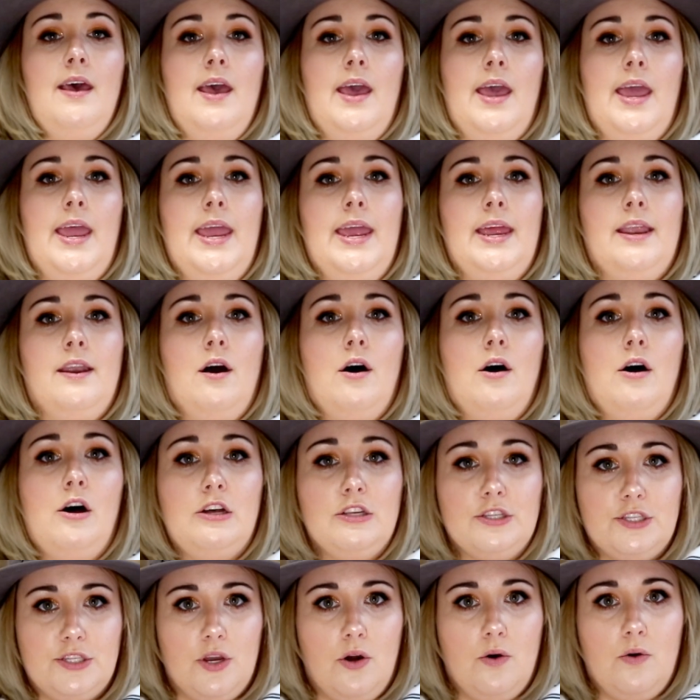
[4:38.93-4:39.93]
It
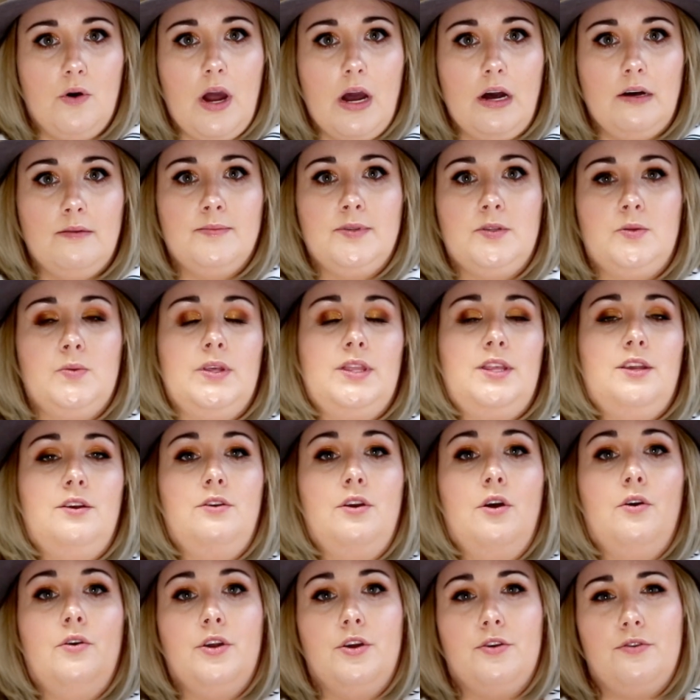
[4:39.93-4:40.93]
also comes with,
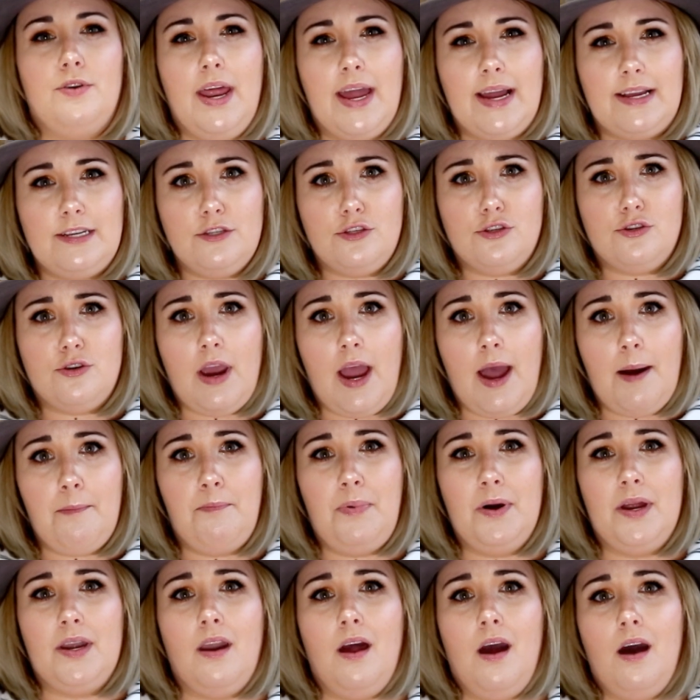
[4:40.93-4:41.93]
your neck strap,
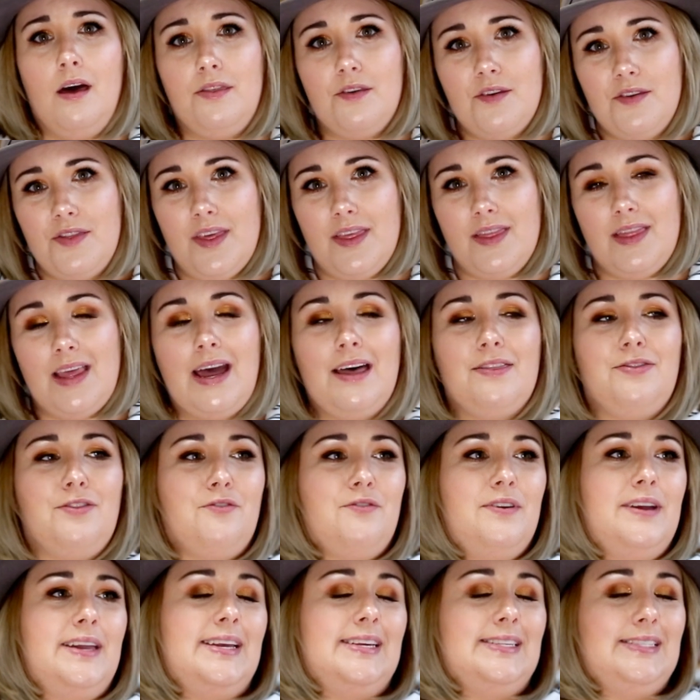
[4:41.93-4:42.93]
but other than that,
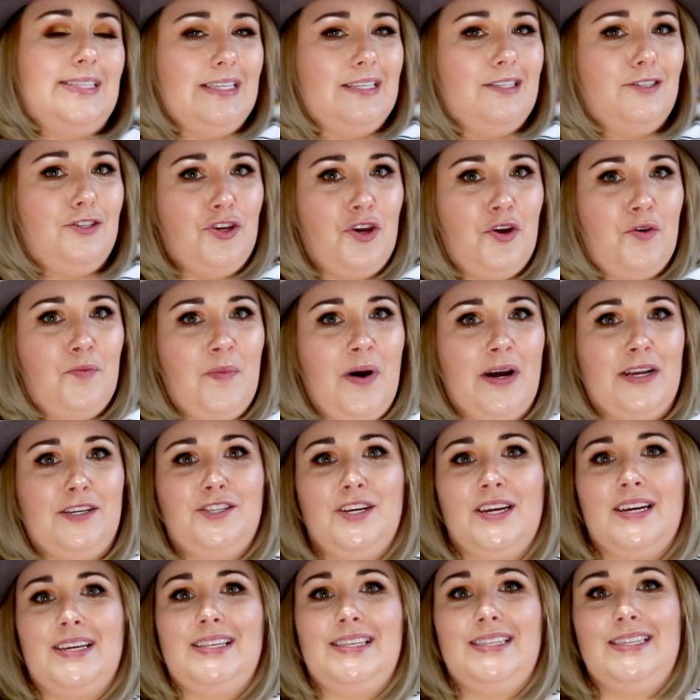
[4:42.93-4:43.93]
there isn't too
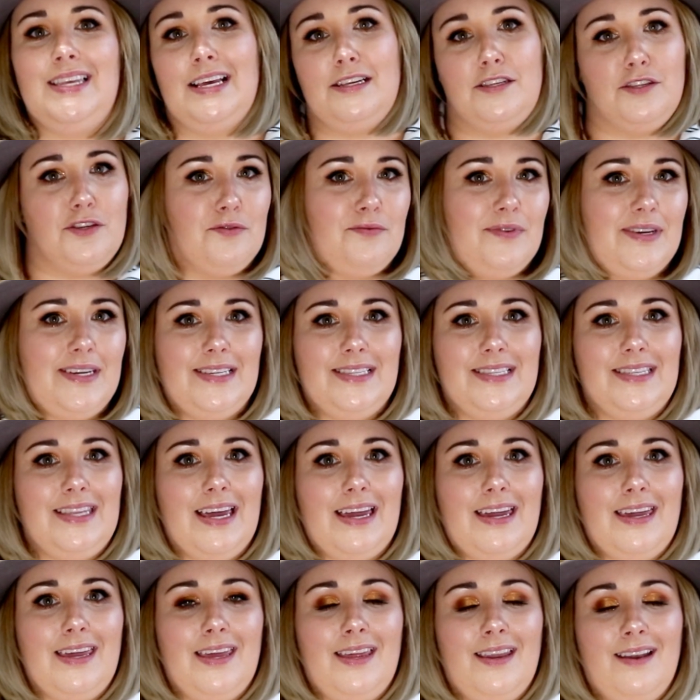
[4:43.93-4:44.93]
much accessories
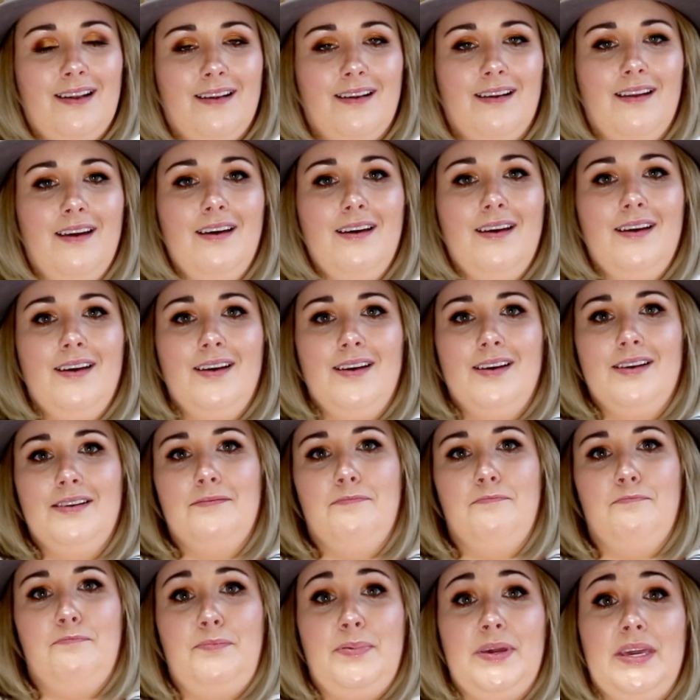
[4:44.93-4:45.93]
that can
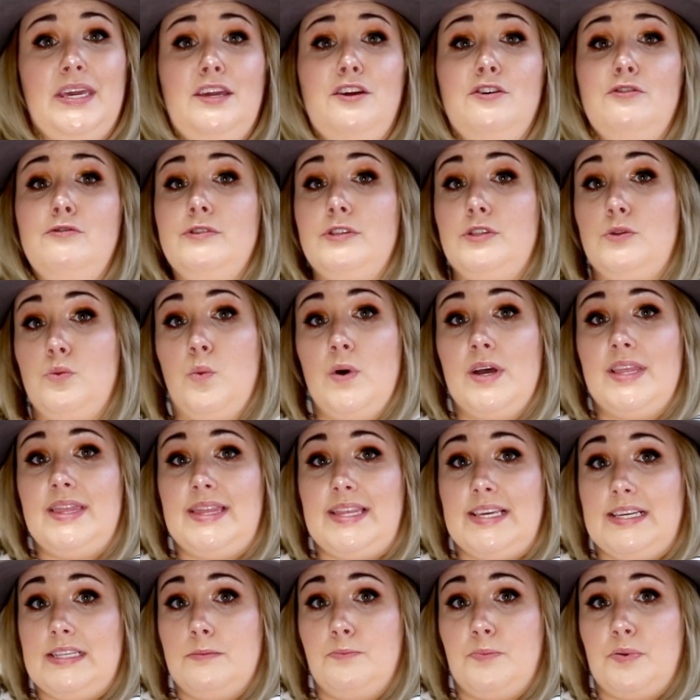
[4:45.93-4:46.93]
be used with
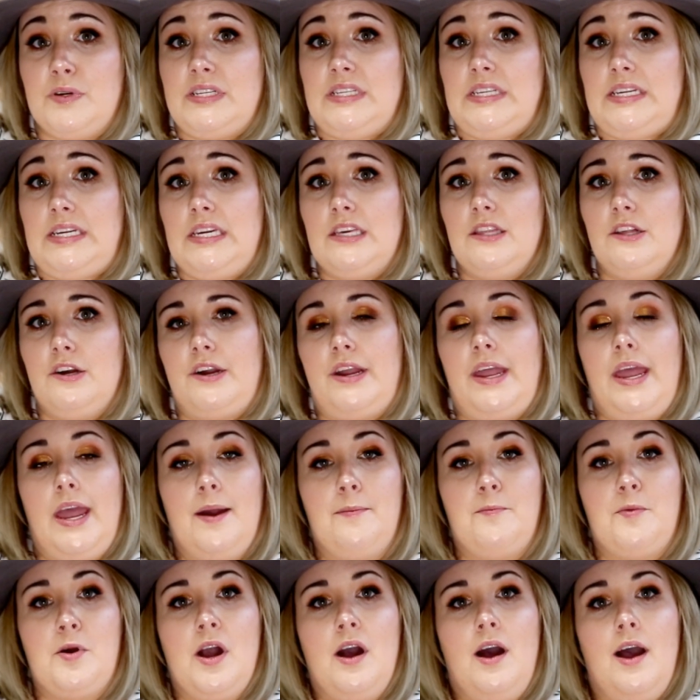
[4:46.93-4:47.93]
this particular
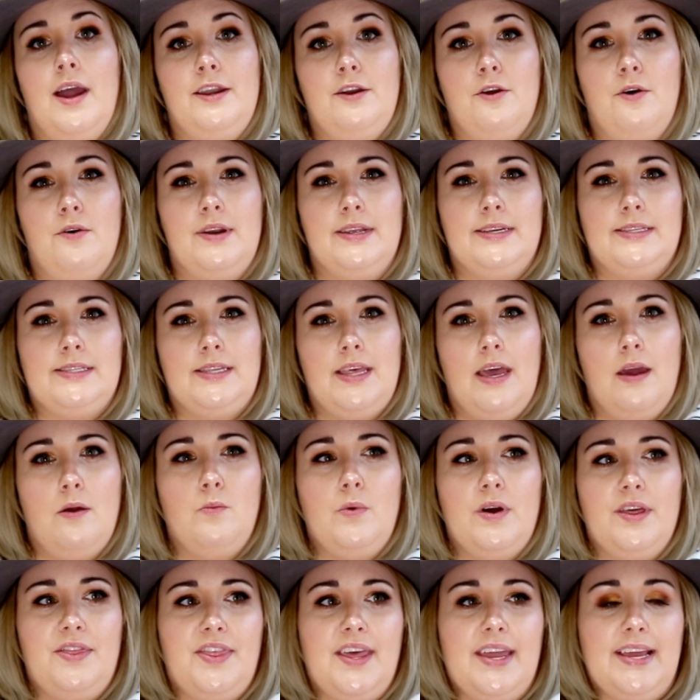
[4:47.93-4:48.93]
camera. I noticed that
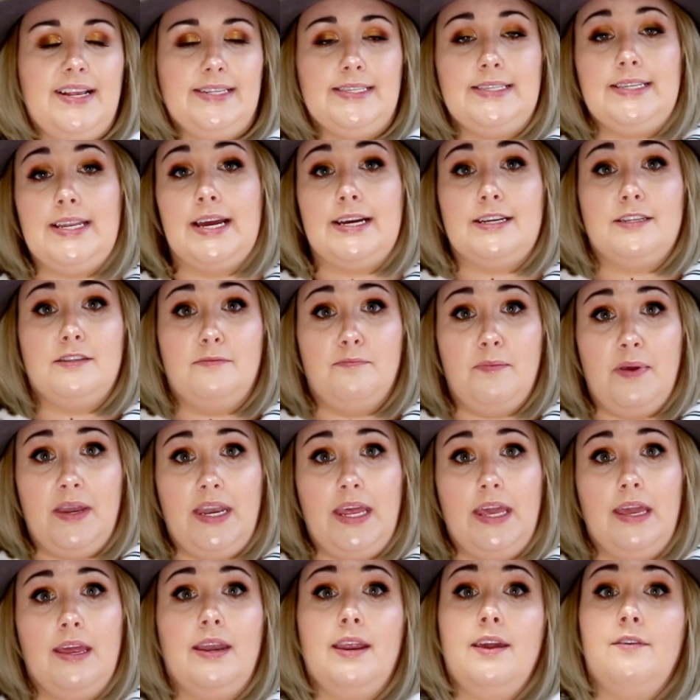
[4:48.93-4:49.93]
with the Instax
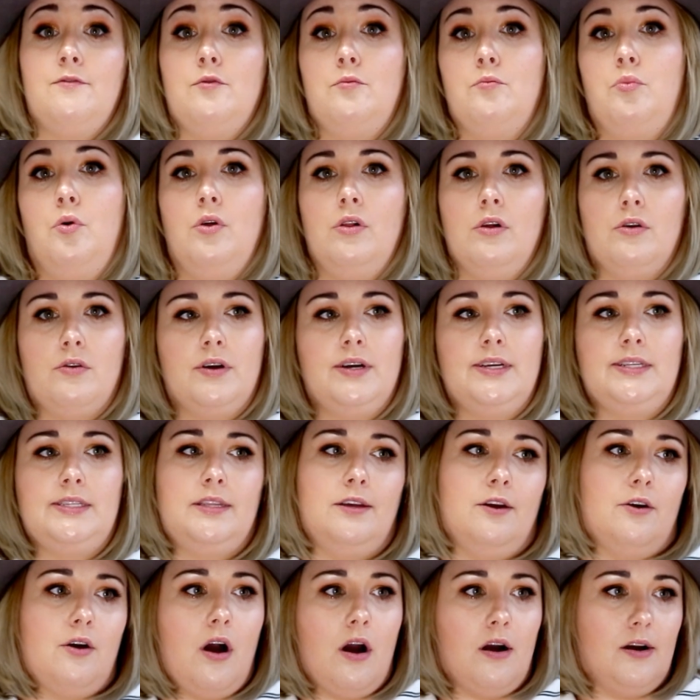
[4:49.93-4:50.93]
Mini and even Polaroids,
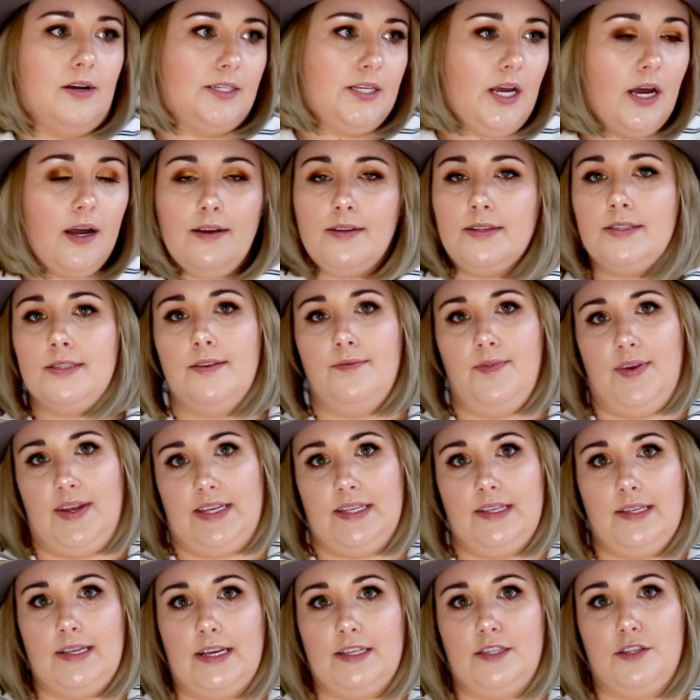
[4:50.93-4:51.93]
there are tons of
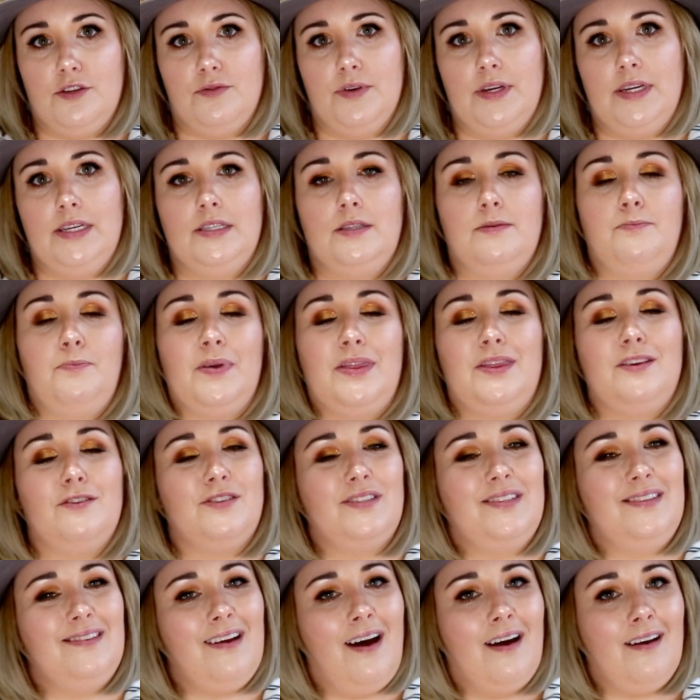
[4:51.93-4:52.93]
accessories, but
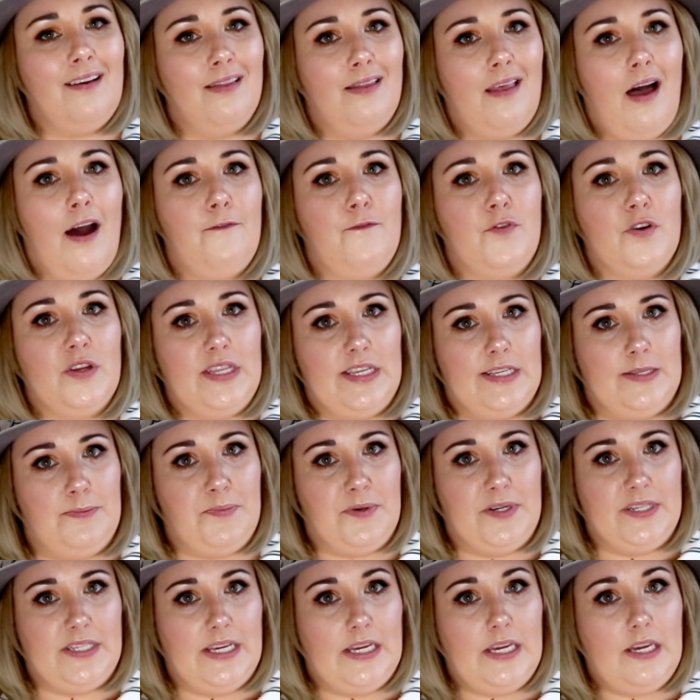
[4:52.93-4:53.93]
there's not a lot for this
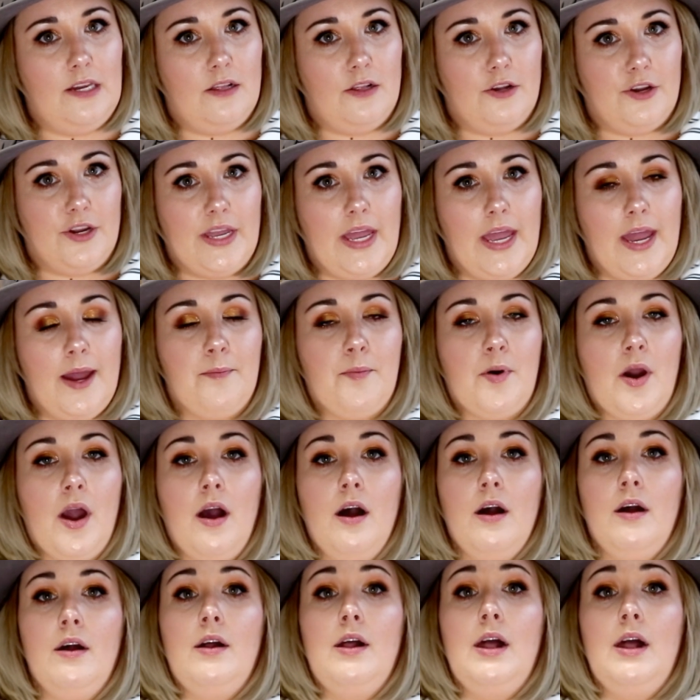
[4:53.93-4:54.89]
particular camera.